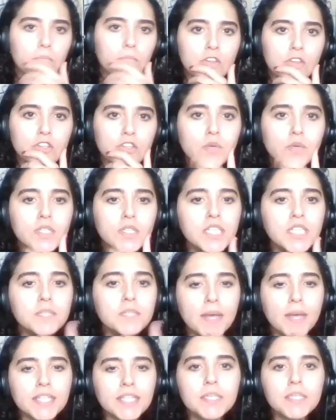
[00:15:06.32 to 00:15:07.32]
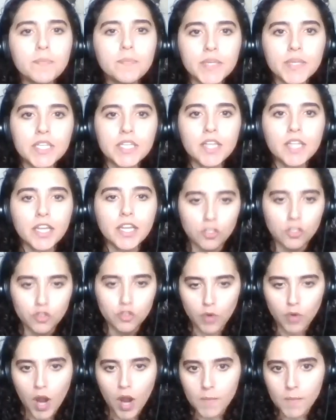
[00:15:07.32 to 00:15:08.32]
is this meant to be like a
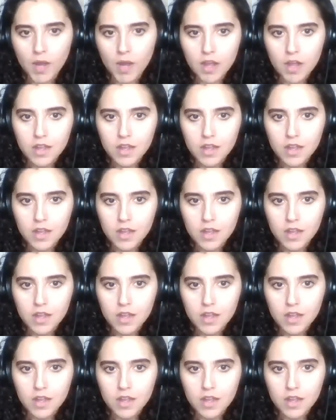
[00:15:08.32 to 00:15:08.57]
drama?